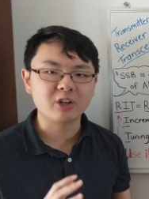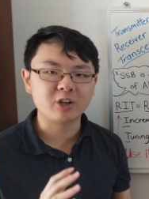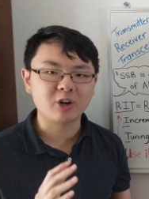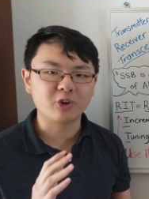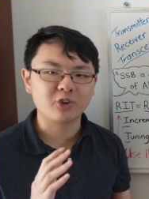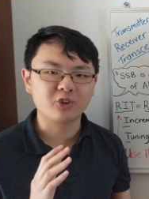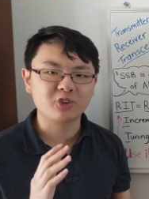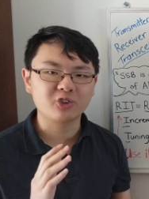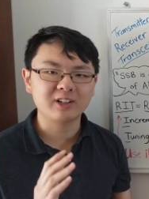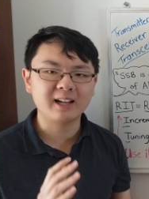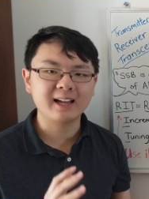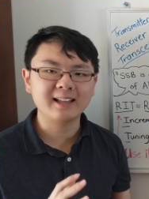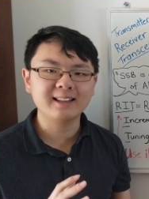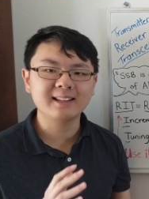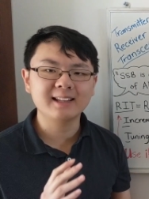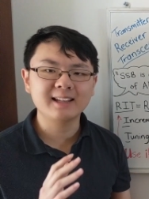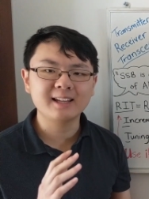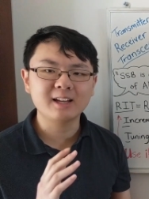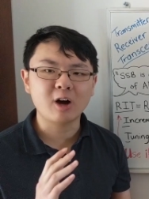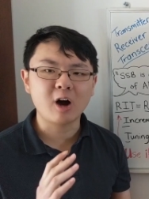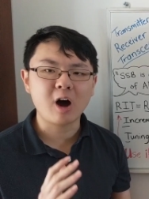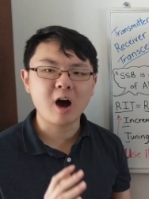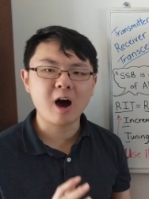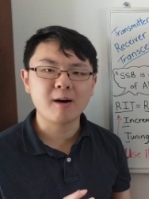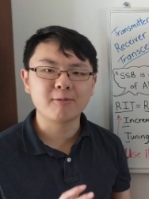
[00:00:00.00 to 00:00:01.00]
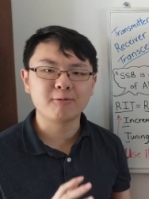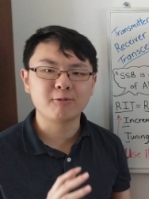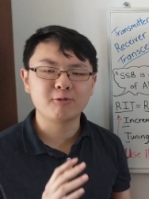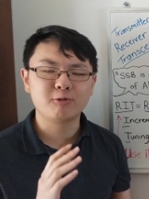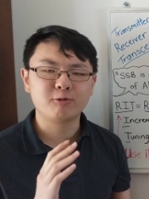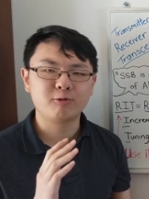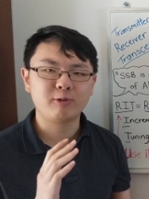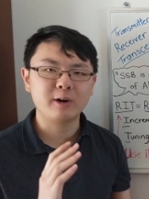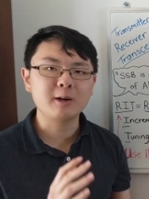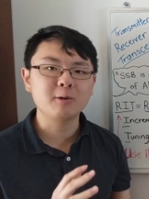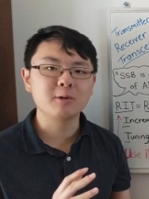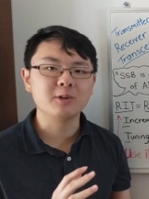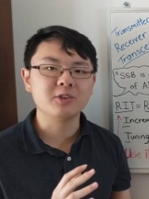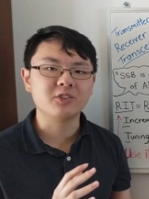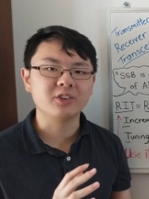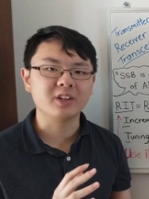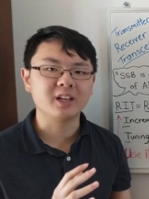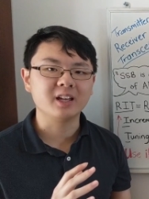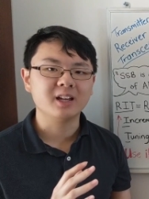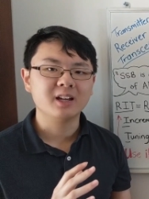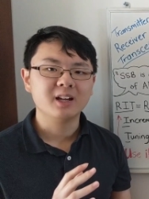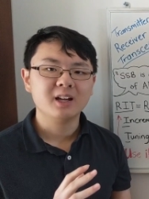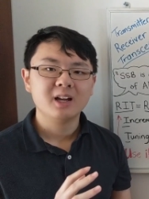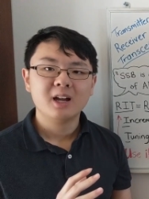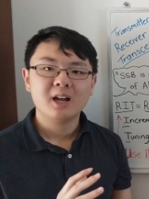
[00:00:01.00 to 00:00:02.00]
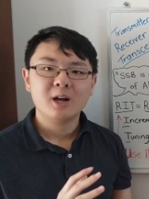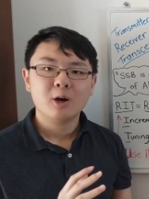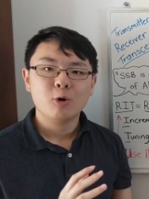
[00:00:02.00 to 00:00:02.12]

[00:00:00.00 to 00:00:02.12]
that you're slightly off frequency.